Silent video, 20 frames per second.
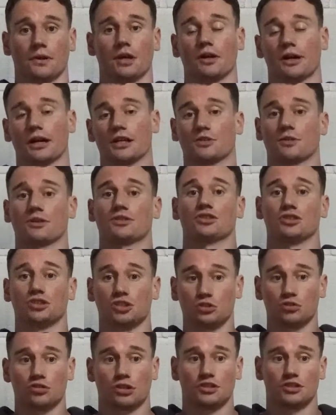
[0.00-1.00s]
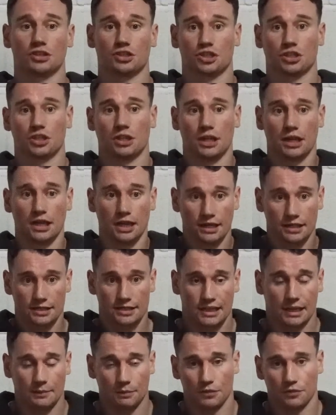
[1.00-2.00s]
Okay, so as you do transition,
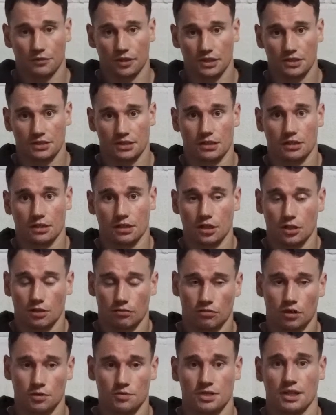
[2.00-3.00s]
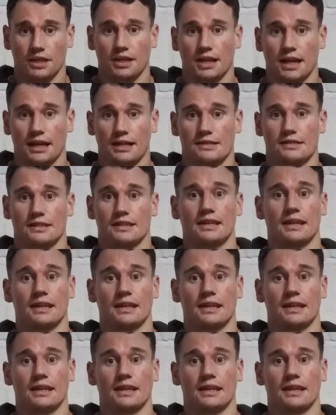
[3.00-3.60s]
snap the rings in, rotate your hands in.